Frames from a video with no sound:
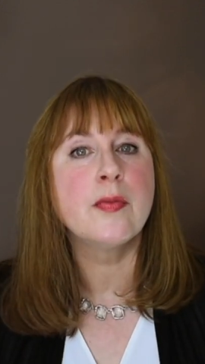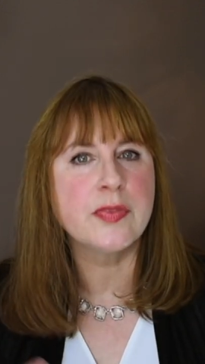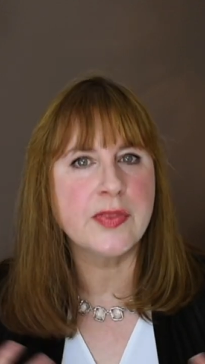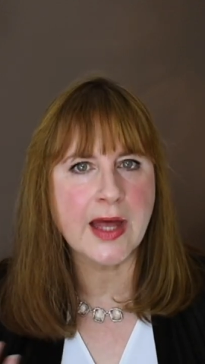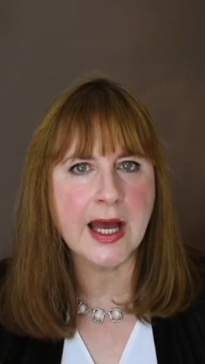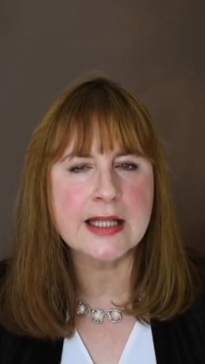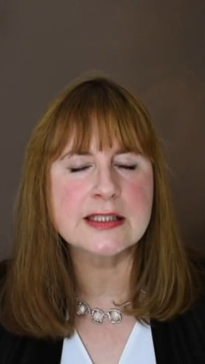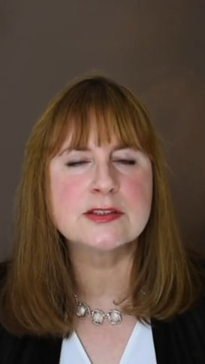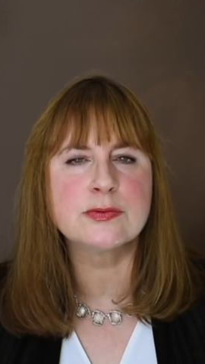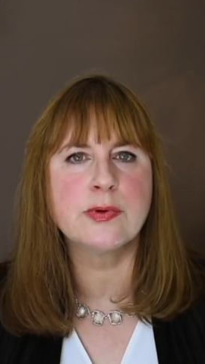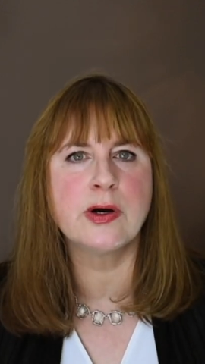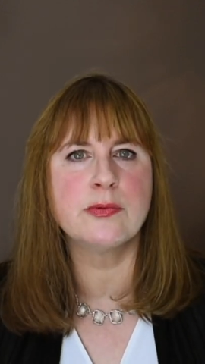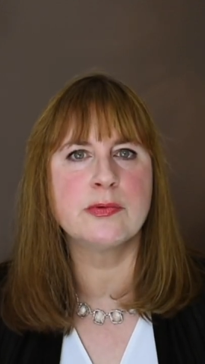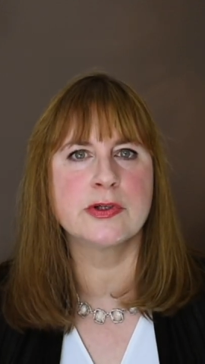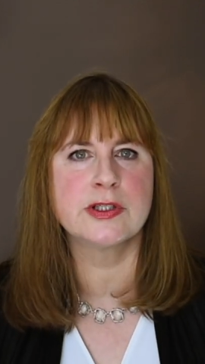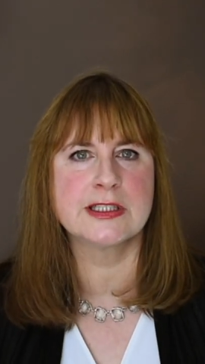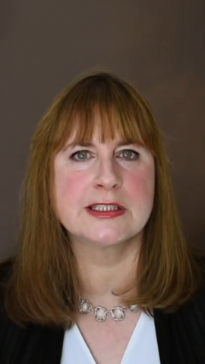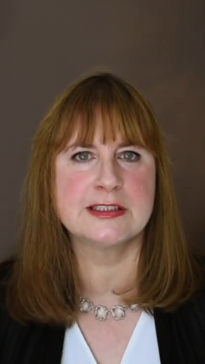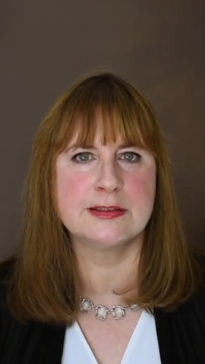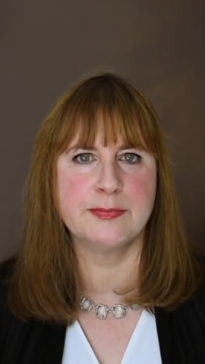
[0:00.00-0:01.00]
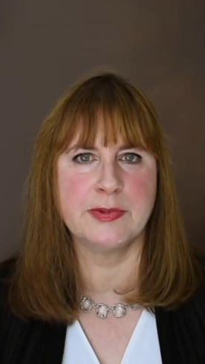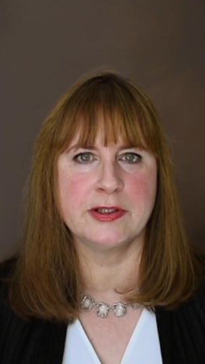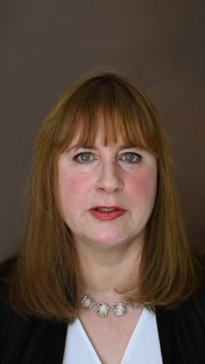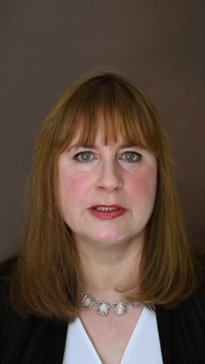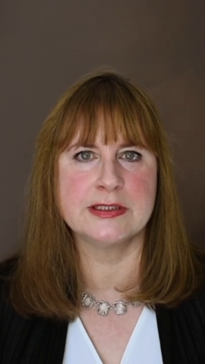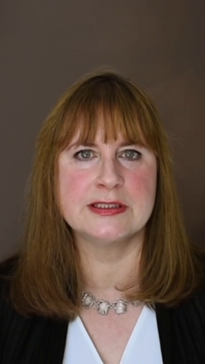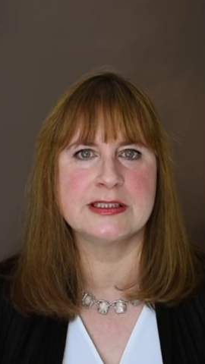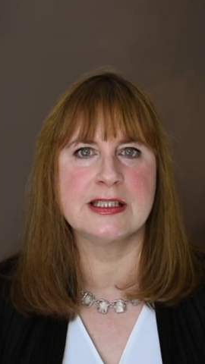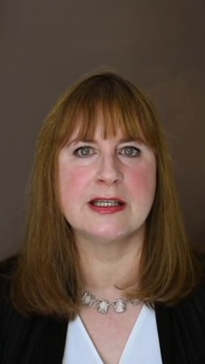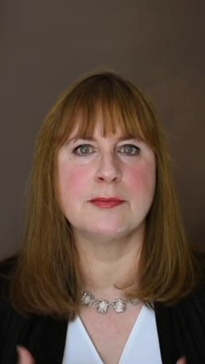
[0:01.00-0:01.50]
That's what we're
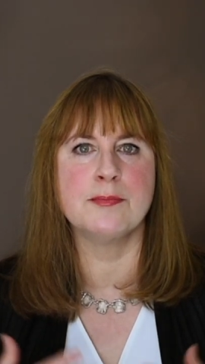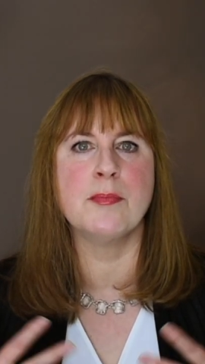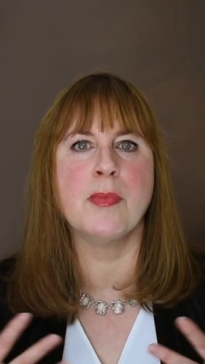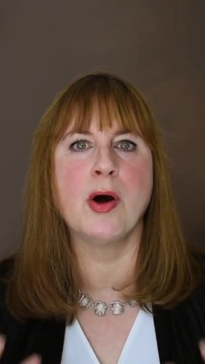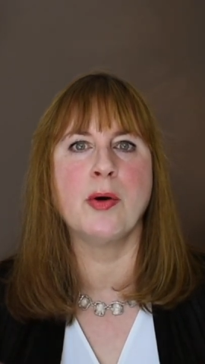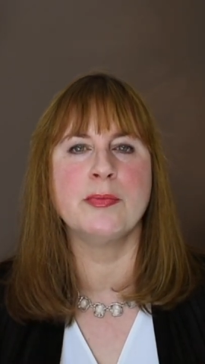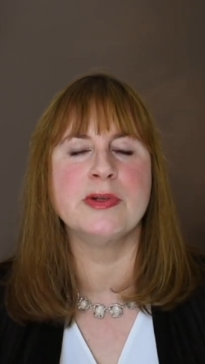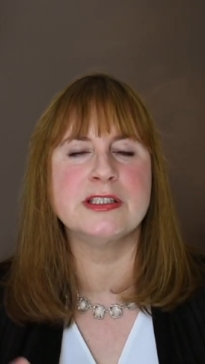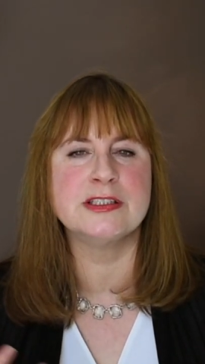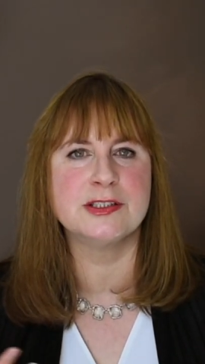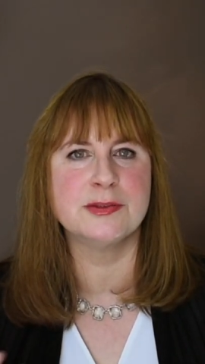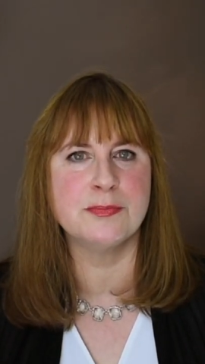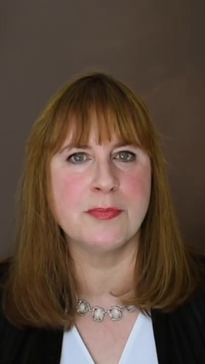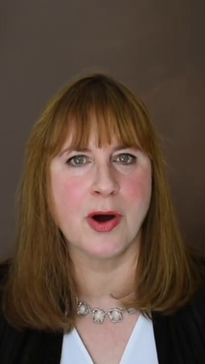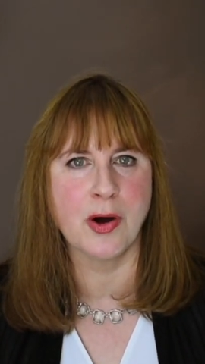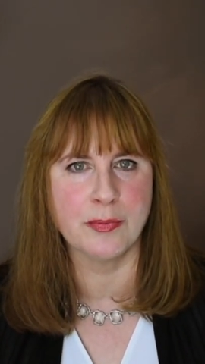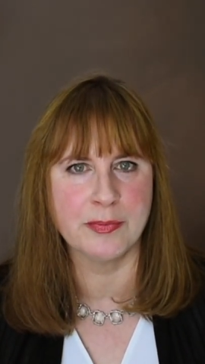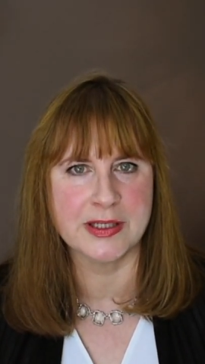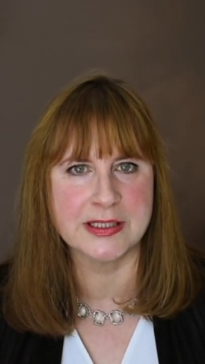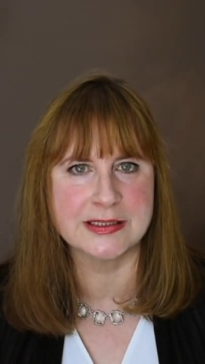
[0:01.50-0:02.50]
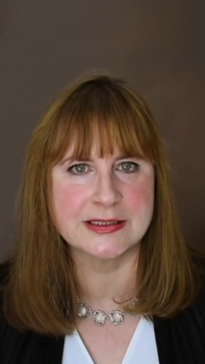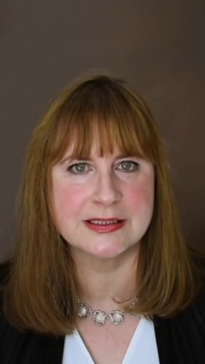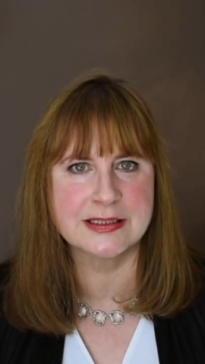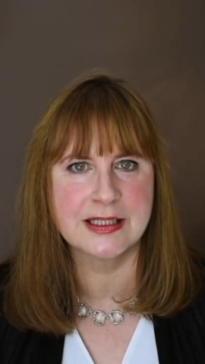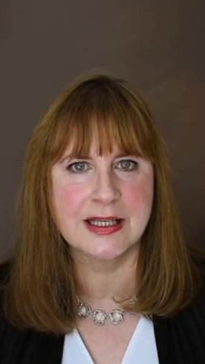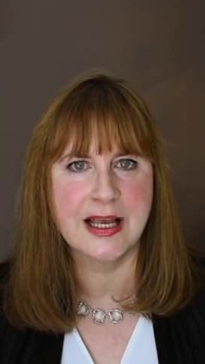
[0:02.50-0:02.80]
experiencing moment to moment.